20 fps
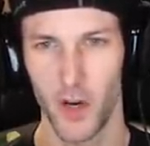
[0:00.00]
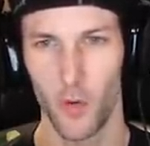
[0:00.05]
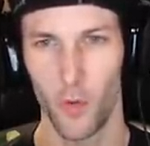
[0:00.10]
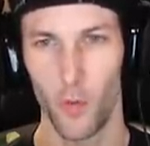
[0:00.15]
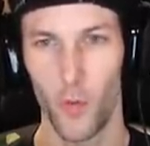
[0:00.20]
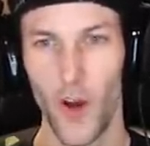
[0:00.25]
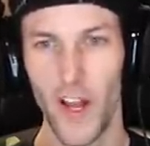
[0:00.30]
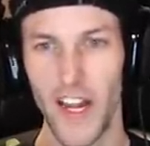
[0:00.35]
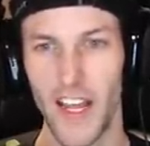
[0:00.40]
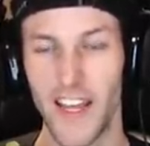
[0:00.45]

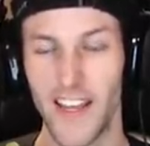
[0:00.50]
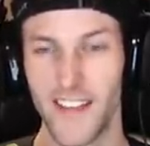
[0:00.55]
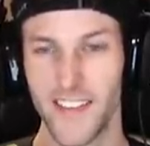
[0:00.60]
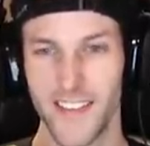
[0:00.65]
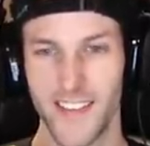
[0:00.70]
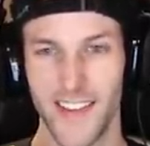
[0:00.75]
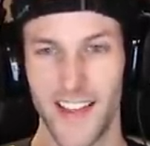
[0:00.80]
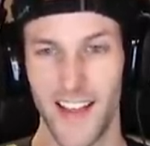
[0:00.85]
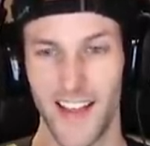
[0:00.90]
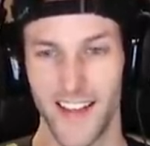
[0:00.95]
What
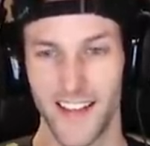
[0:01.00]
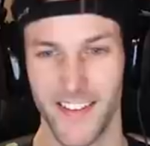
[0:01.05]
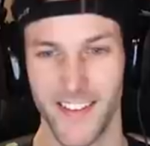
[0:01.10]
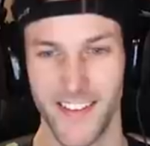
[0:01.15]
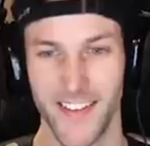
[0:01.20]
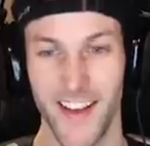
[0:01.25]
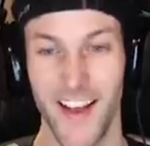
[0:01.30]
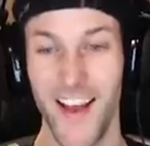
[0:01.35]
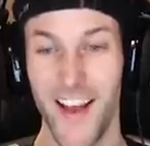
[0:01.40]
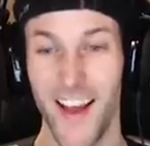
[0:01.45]
is
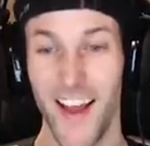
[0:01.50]
this?